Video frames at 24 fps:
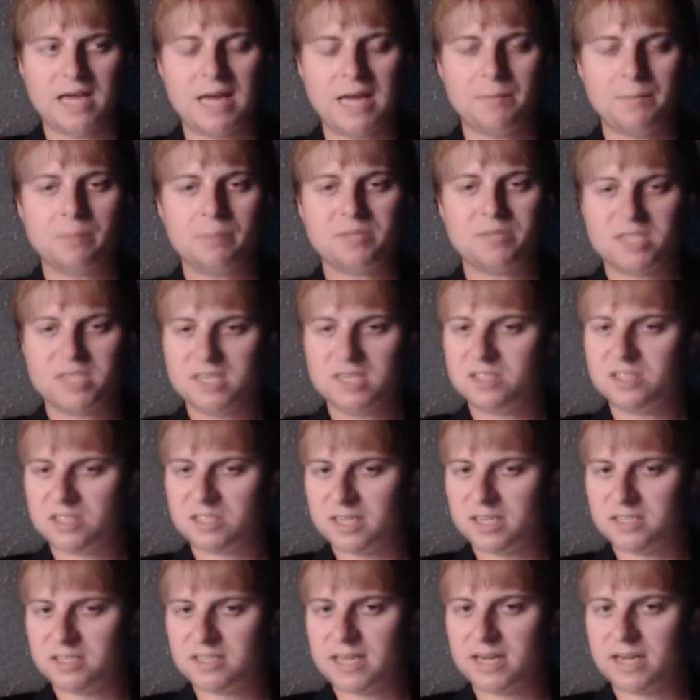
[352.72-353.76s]
MMT
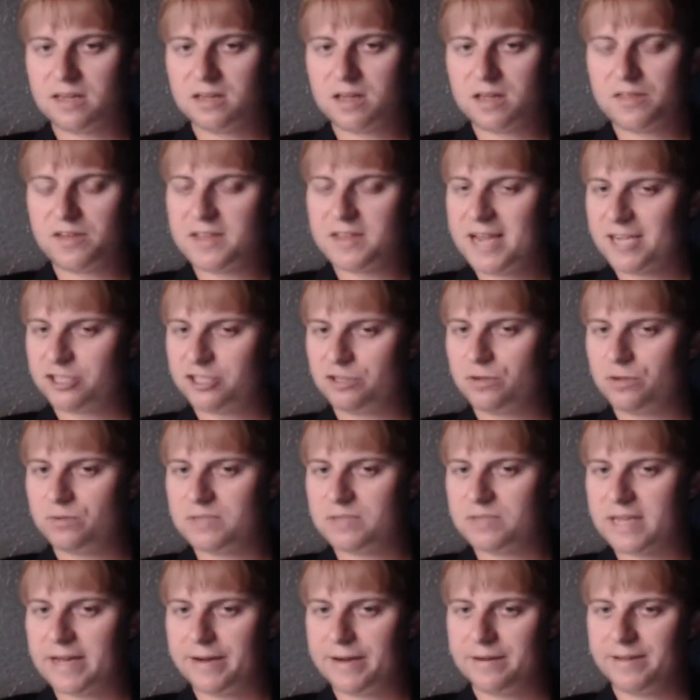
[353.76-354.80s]
says that the national
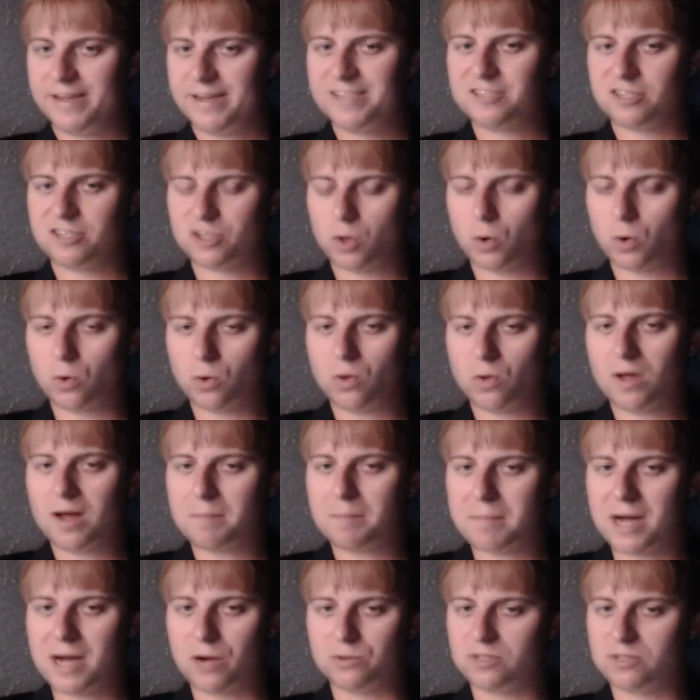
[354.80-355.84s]
debt is the total
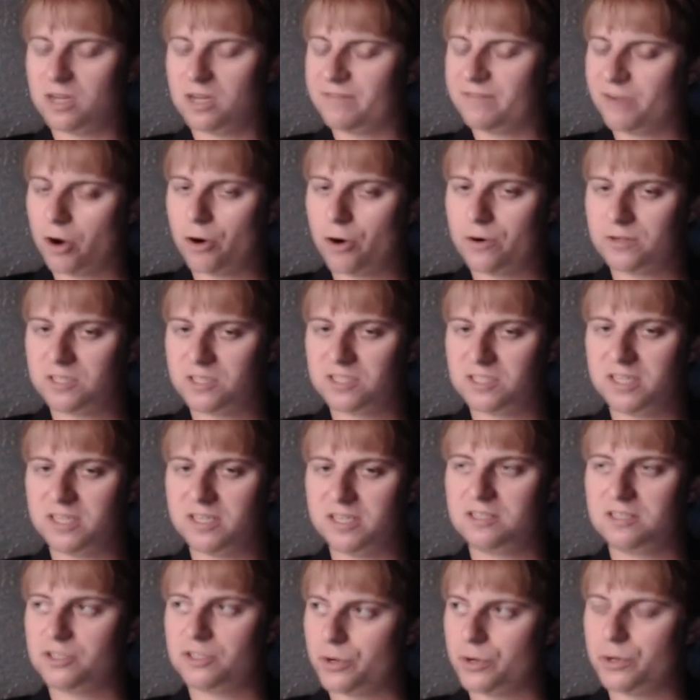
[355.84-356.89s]
amount of
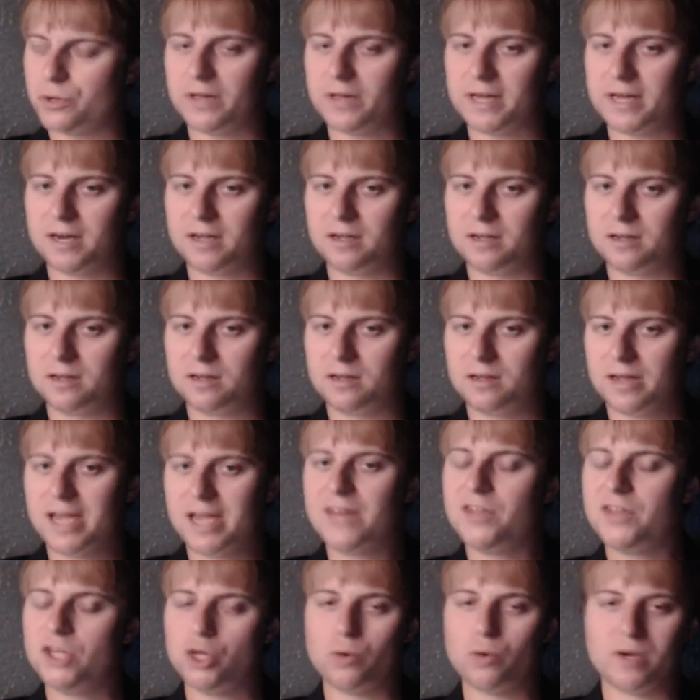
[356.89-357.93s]
currency circulating
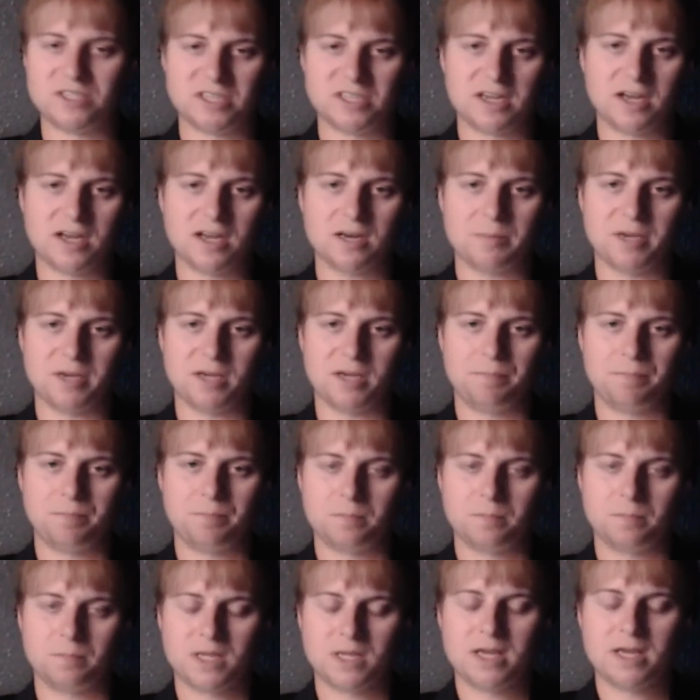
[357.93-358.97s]
in the US economy.
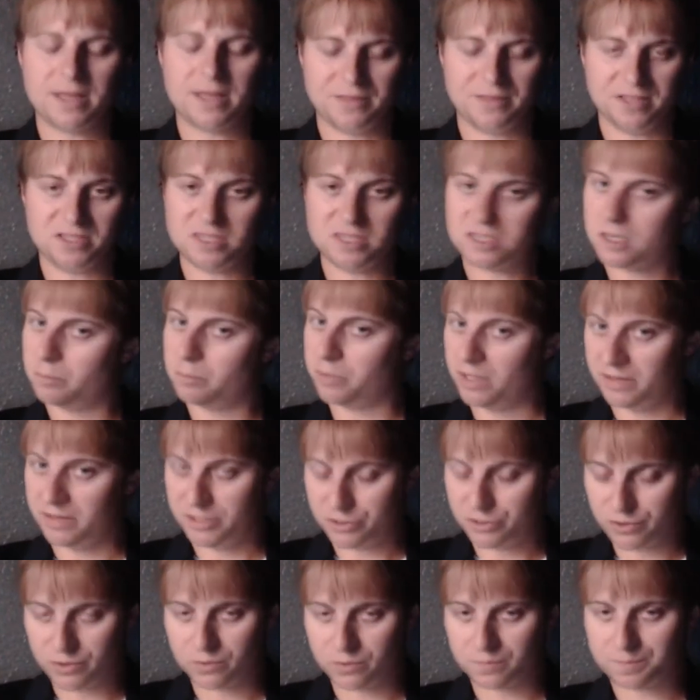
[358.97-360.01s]
And this is completely
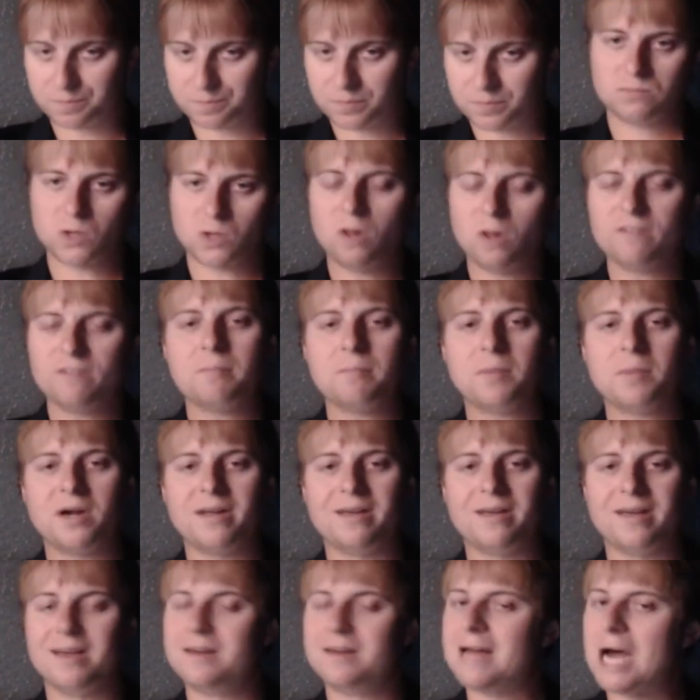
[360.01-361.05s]
true. All the
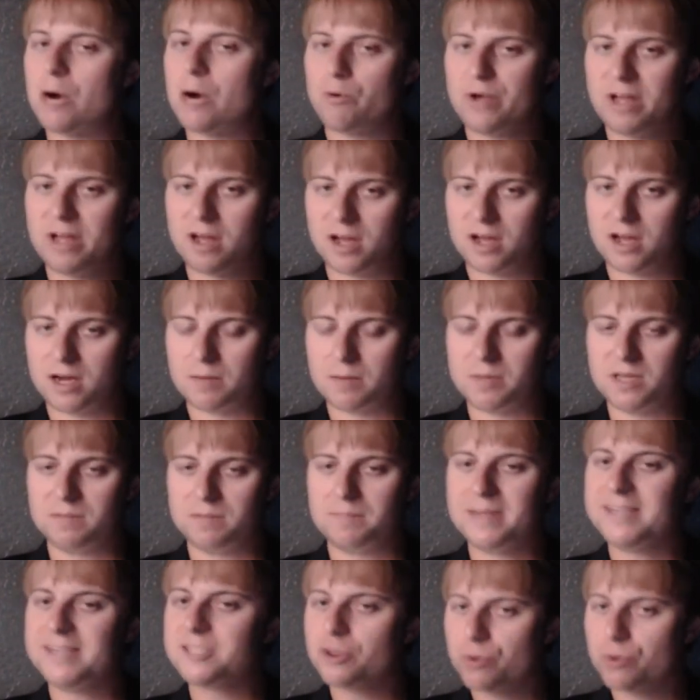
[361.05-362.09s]
money in our economy
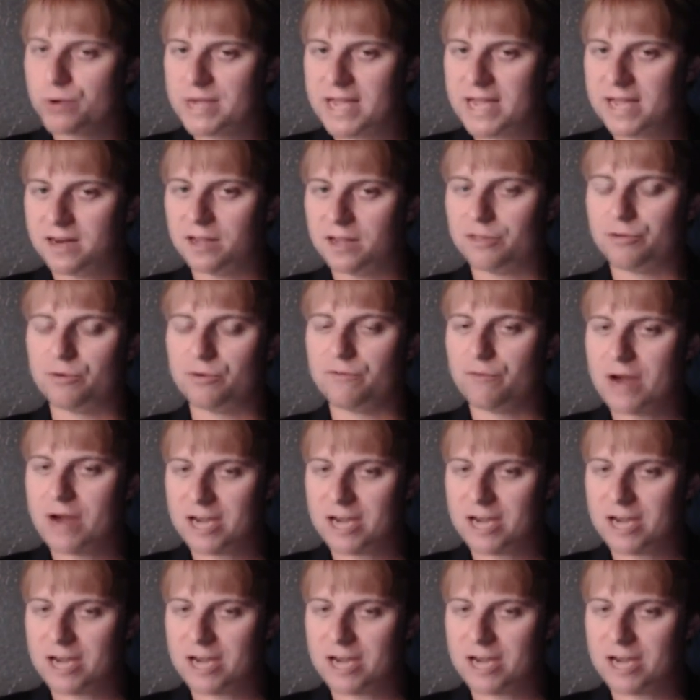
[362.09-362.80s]
is created through